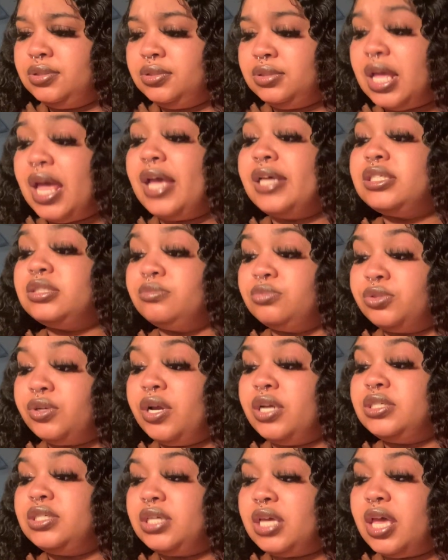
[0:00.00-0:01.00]
That is some
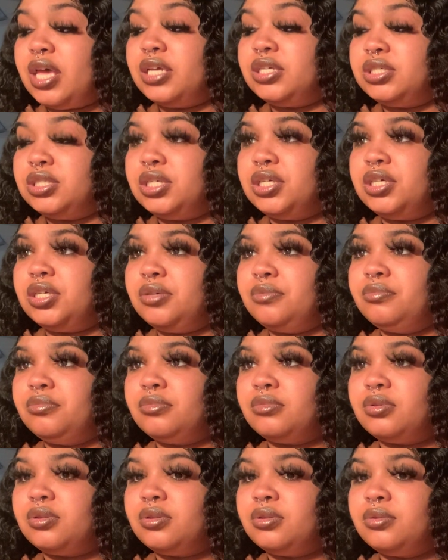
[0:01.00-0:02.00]
crazy ass shit.
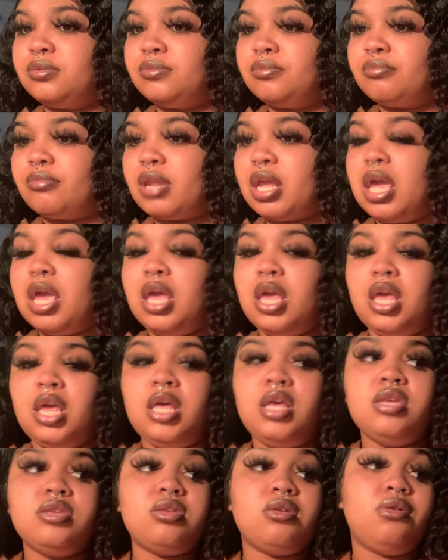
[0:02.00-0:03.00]

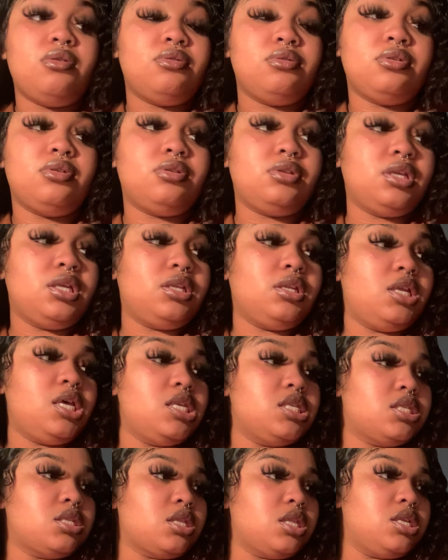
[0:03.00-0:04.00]
So let,
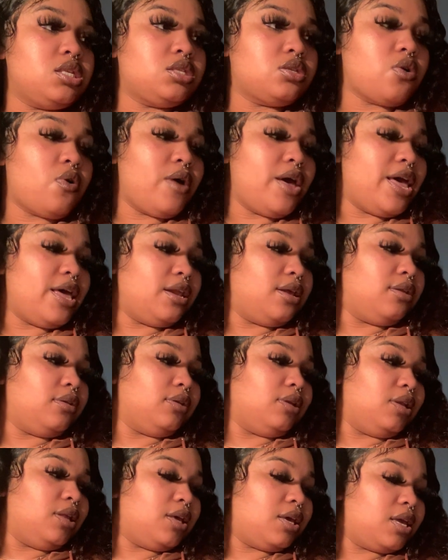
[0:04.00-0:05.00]
let's let's go ahead and
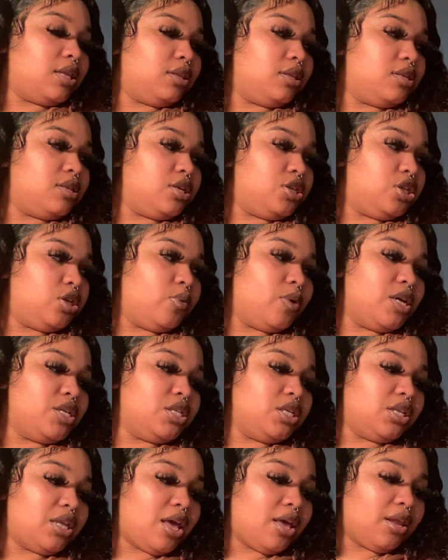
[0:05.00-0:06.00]
look at the
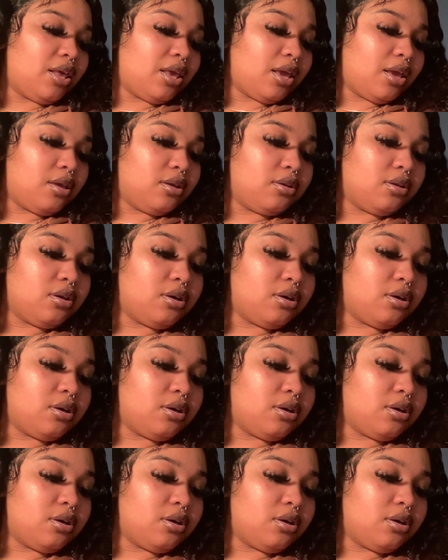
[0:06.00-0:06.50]
situation at hand,